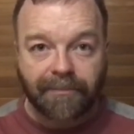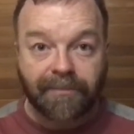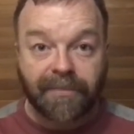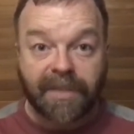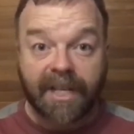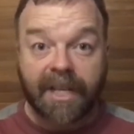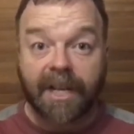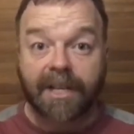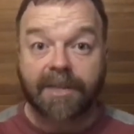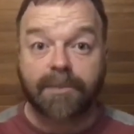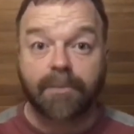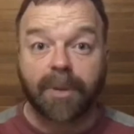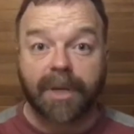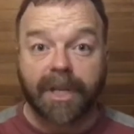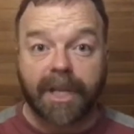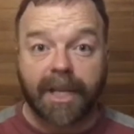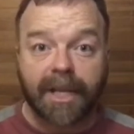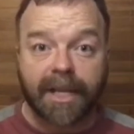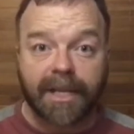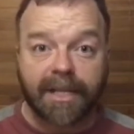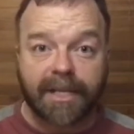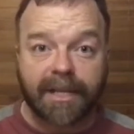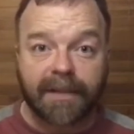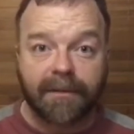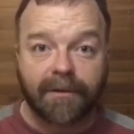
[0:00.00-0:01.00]
Now, that's pretty
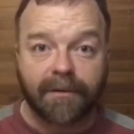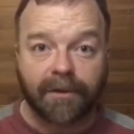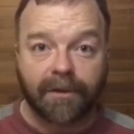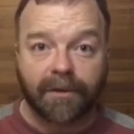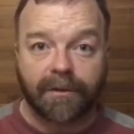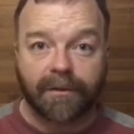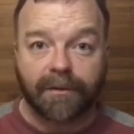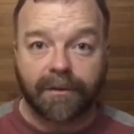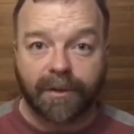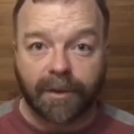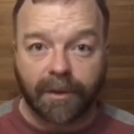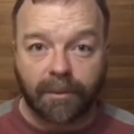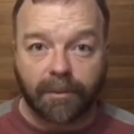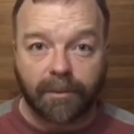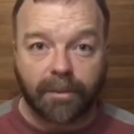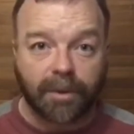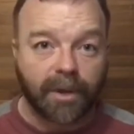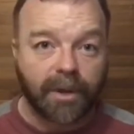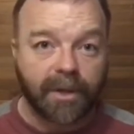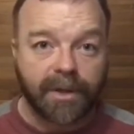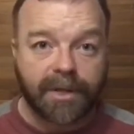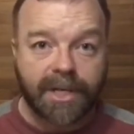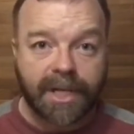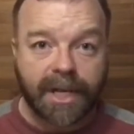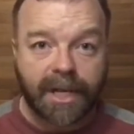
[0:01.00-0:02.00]
easy for a film
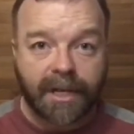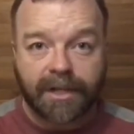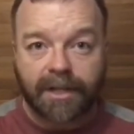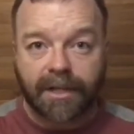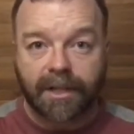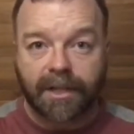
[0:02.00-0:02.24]
project.